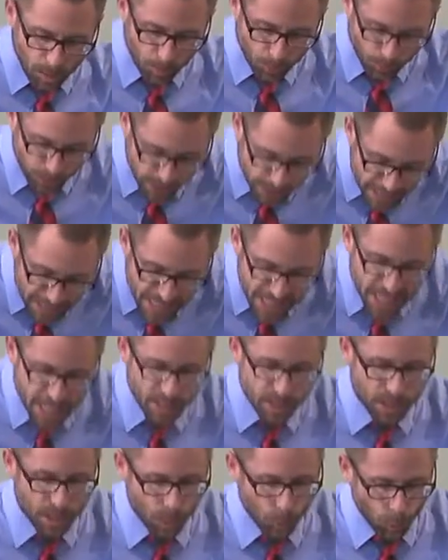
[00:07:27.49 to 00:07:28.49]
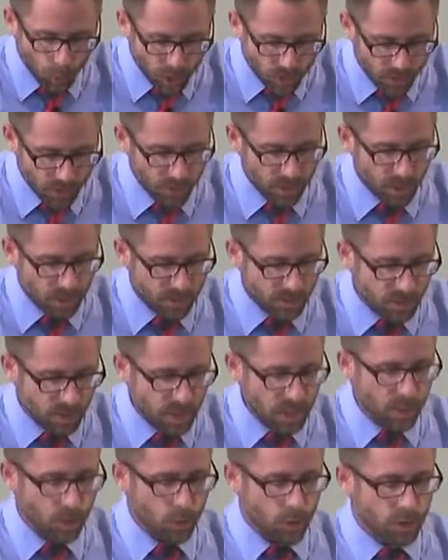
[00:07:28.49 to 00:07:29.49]
plead with a
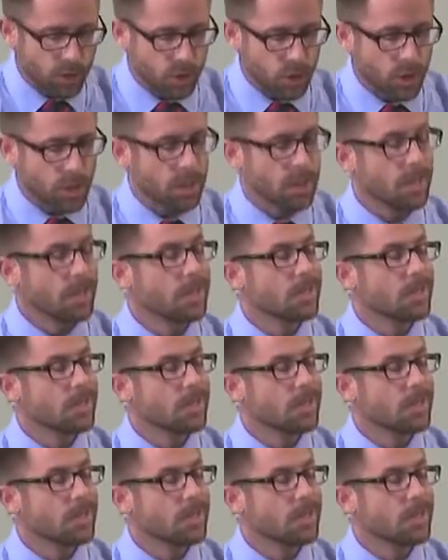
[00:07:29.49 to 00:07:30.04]
sinning Christian